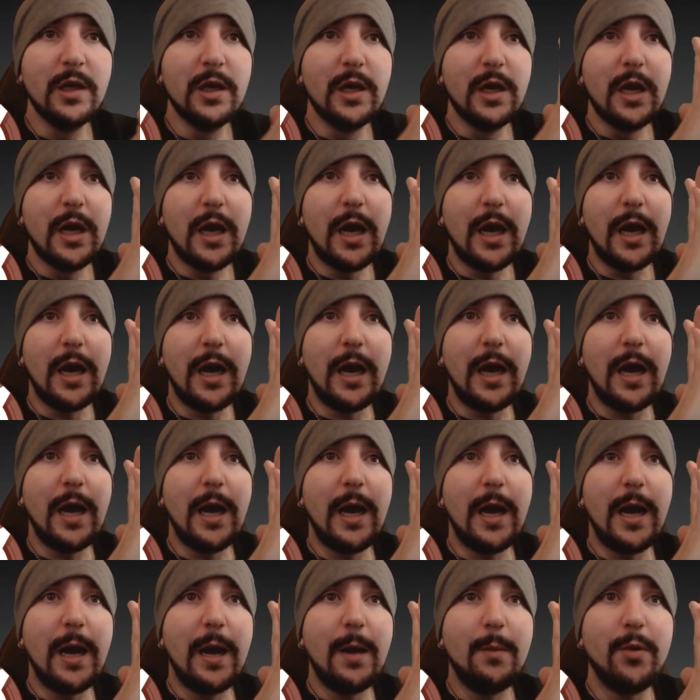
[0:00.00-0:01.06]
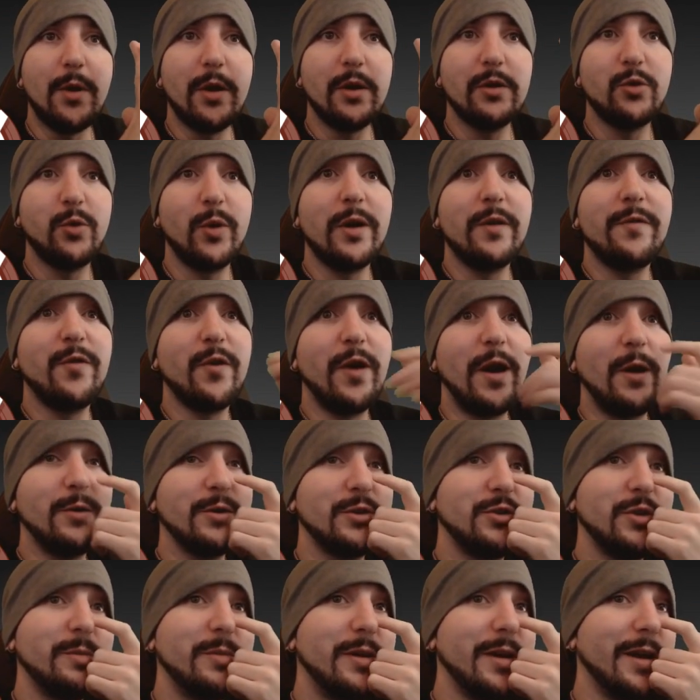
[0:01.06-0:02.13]
But 24-hour
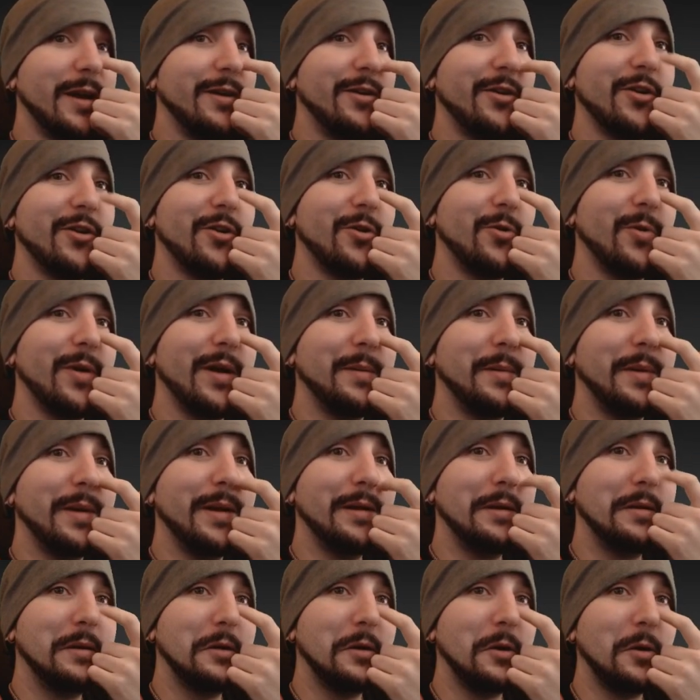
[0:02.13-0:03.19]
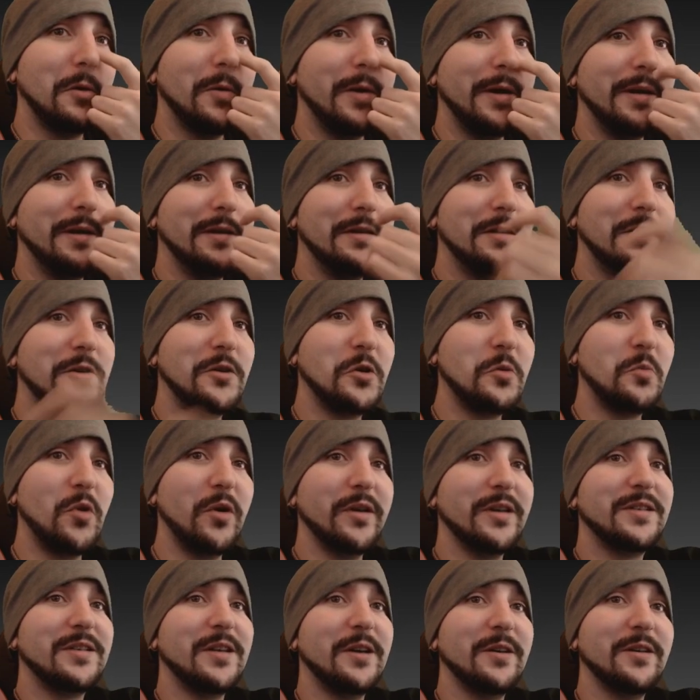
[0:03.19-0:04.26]
stream, yeah, no way, man, no way. Good morning,
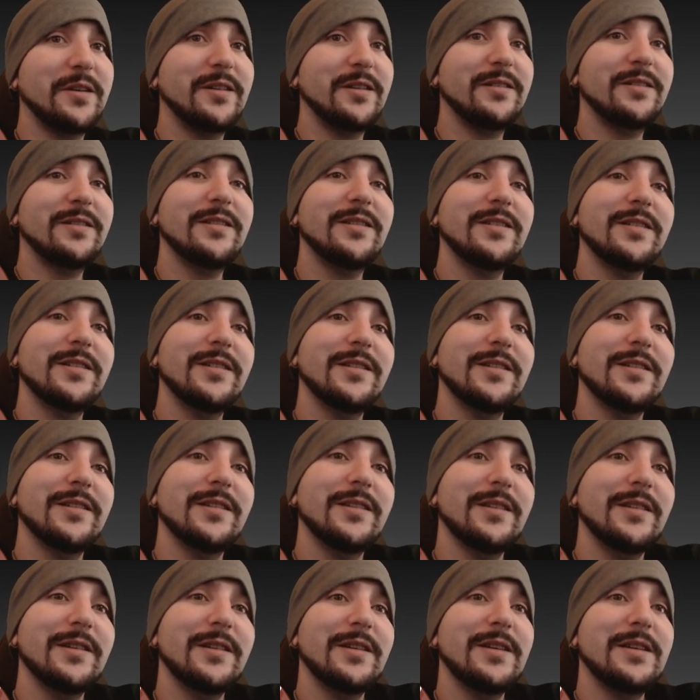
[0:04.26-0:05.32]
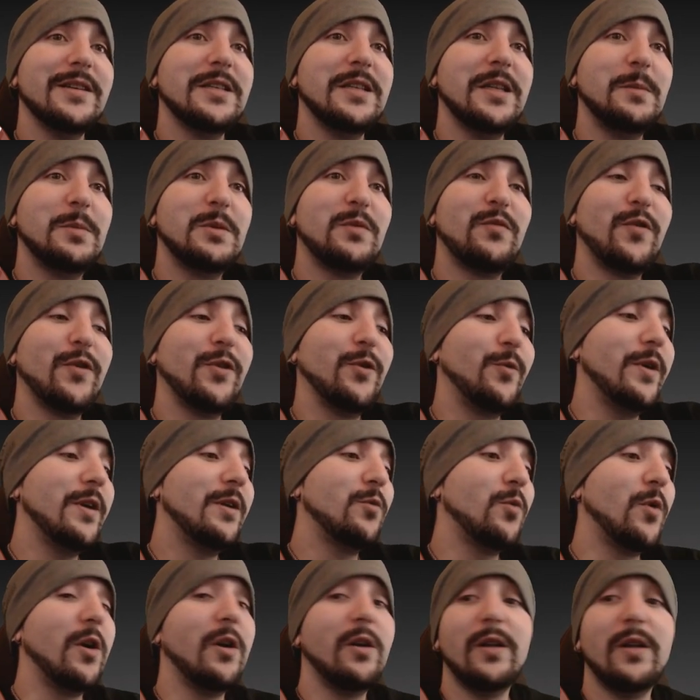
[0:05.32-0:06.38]
Sergeant. Leaps for the week.
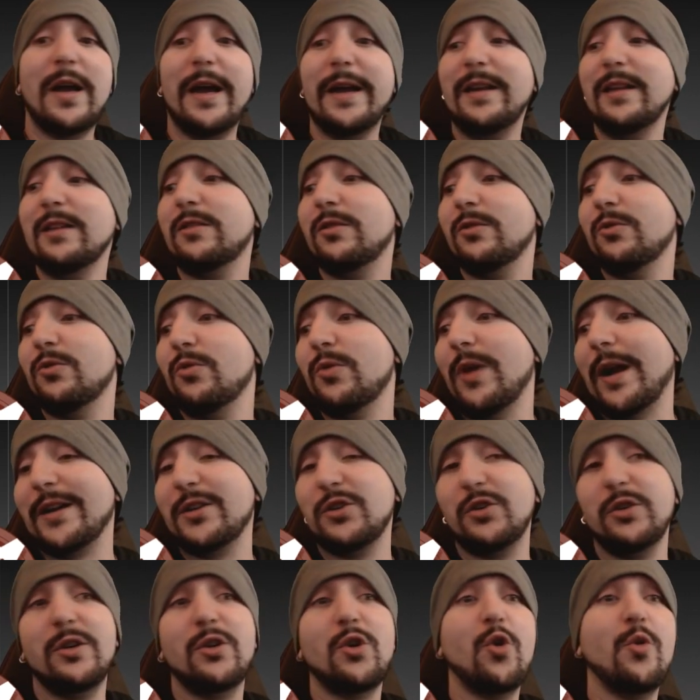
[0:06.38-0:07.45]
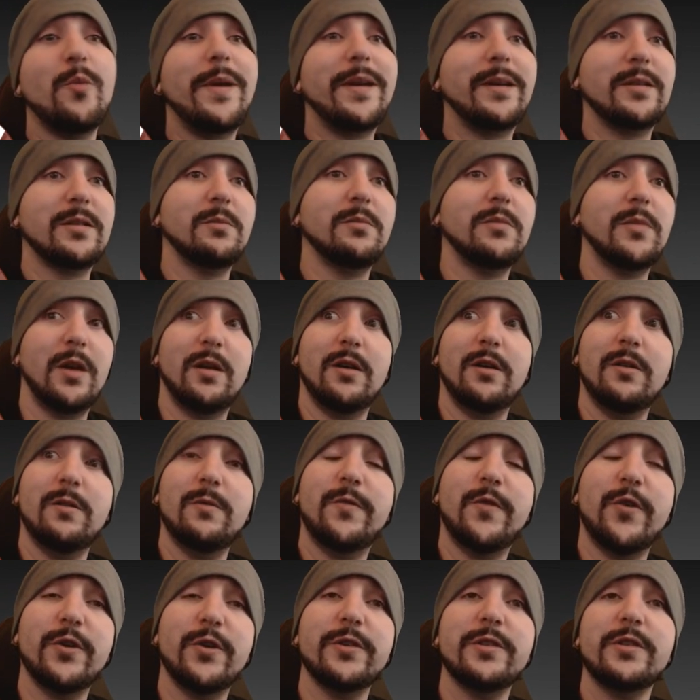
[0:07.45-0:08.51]
Well, I need to actually go make some dinner
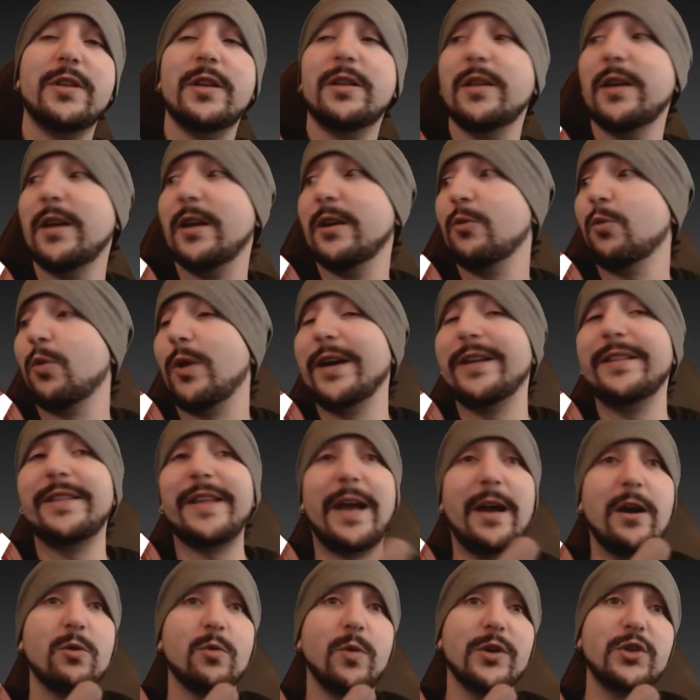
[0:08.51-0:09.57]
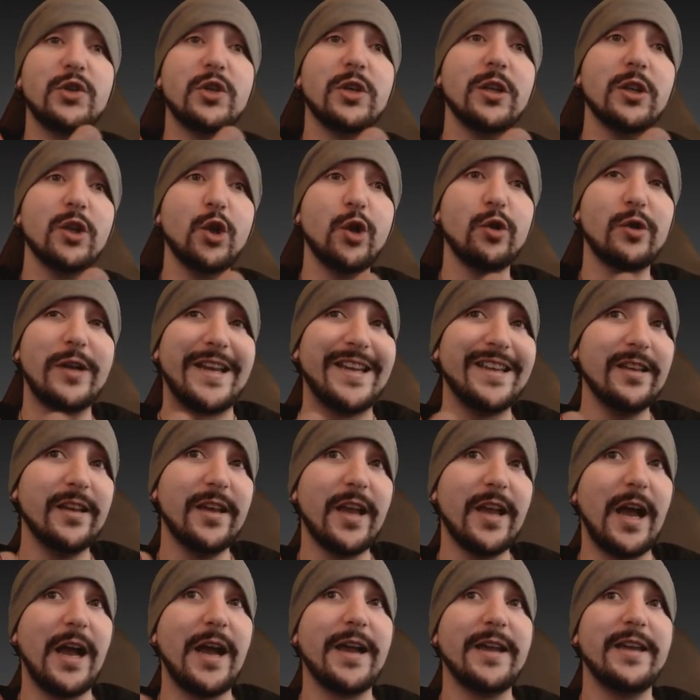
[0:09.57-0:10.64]
first, and then wind down watching a little
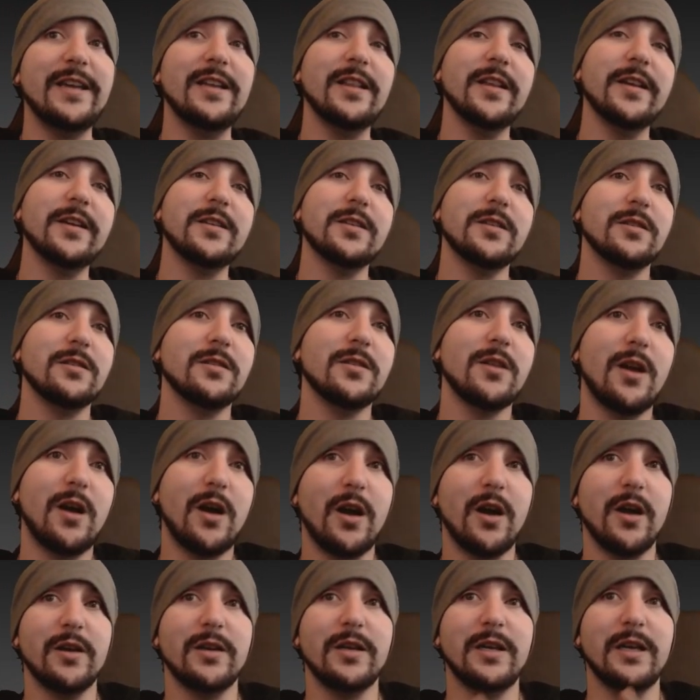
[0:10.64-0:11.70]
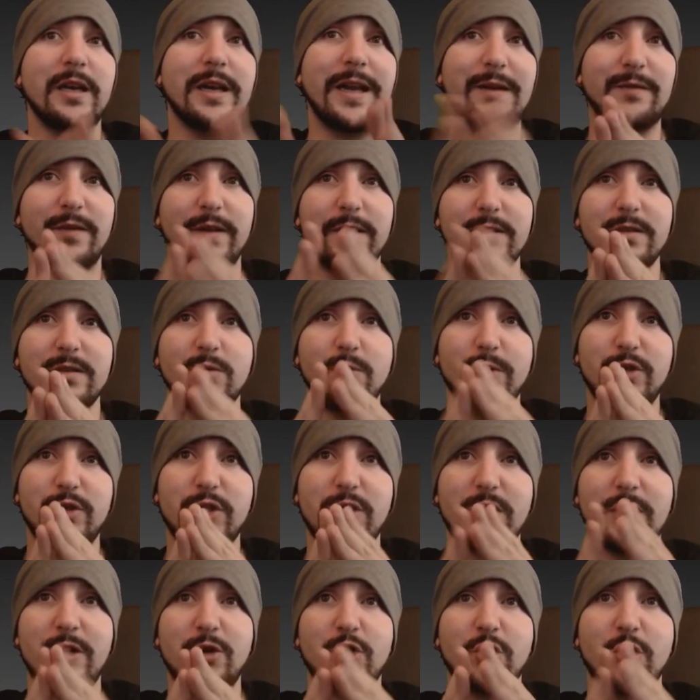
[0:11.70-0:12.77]
Helix on Netflix, which is
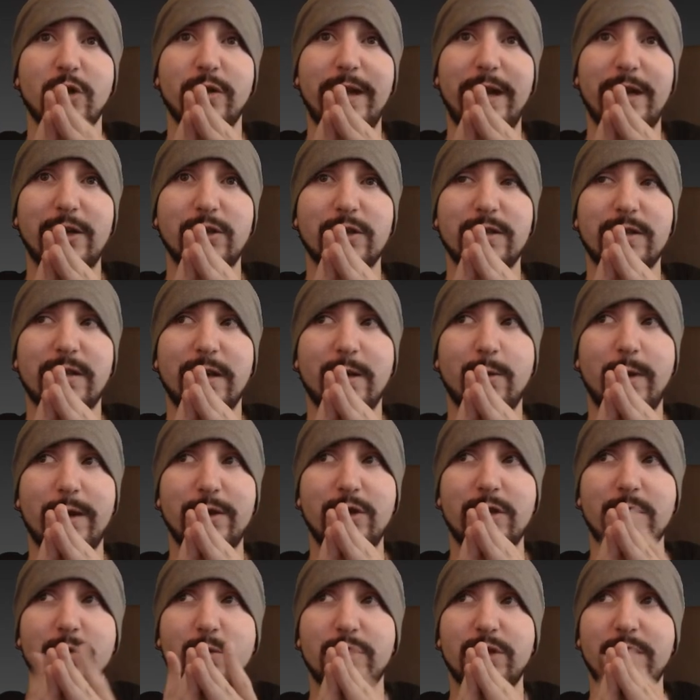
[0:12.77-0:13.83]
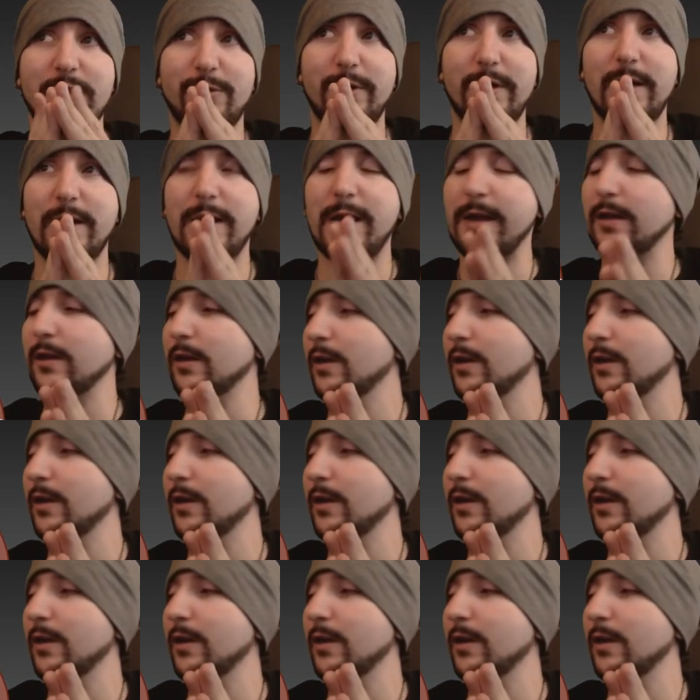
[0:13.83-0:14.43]
a new show that I just started watching, which I really like.